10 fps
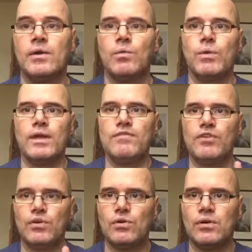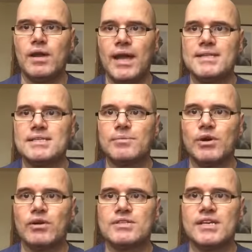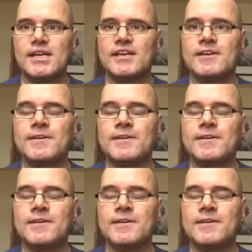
with your antibiotic